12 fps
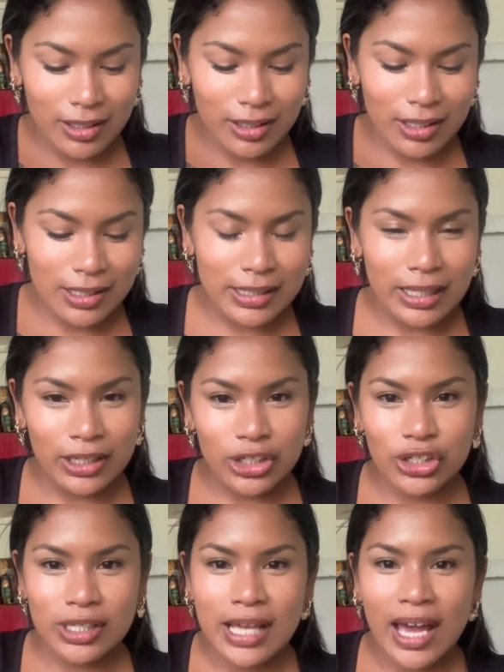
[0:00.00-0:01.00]
is
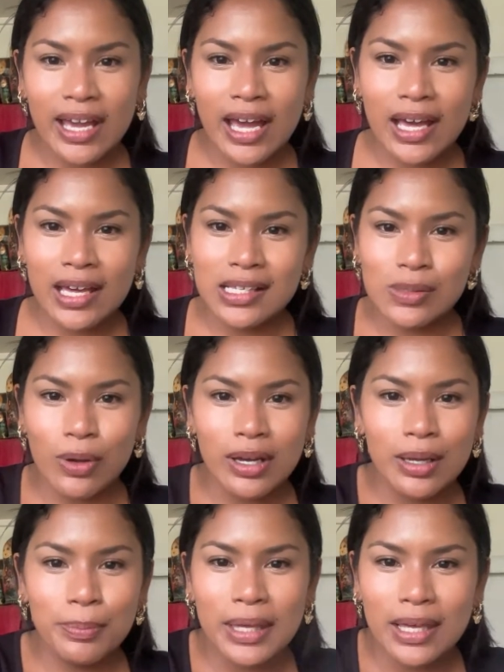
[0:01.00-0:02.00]
delicious. Hi guys,
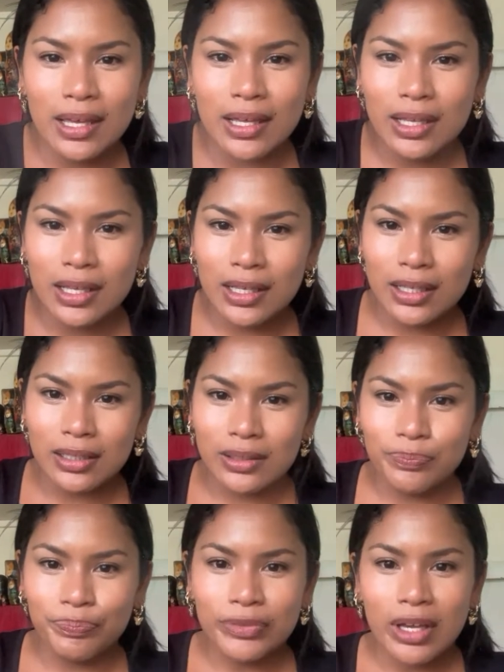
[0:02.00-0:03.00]
welcome in.
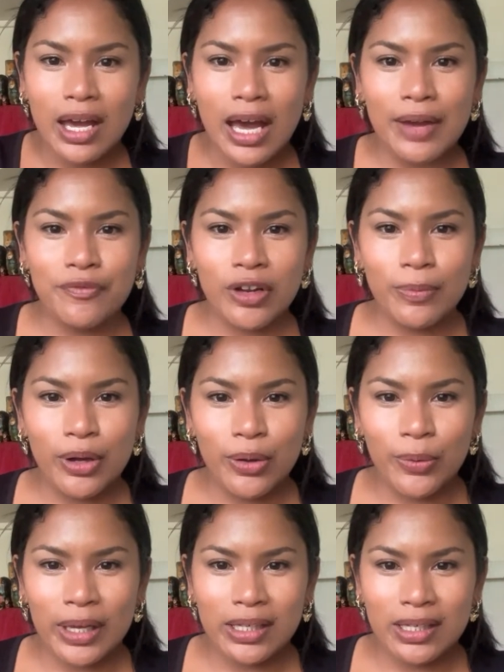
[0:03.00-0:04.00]
I'm from
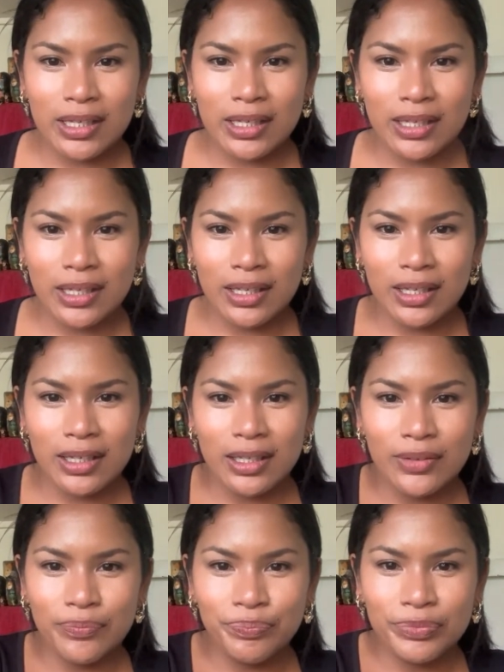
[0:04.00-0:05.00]
Hawaii.
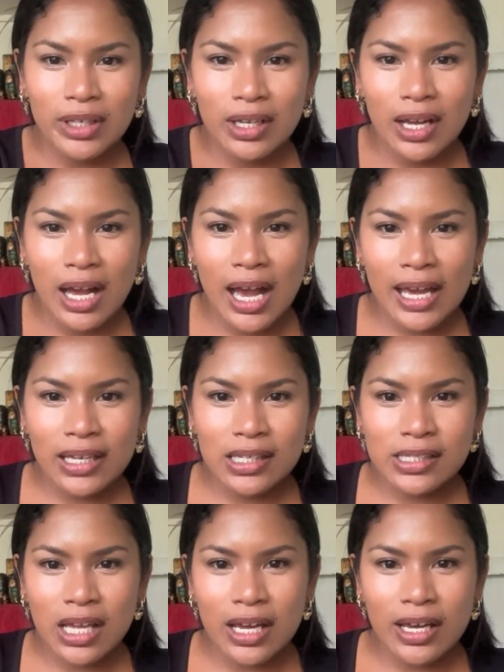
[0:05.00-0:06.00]
Hi
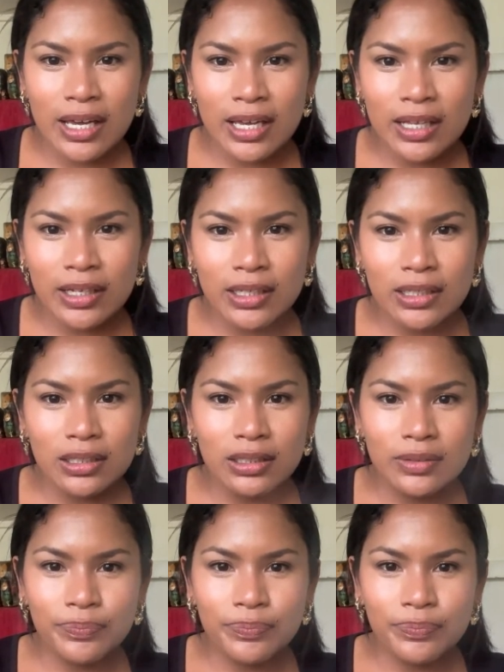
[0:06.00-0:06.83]
Katan.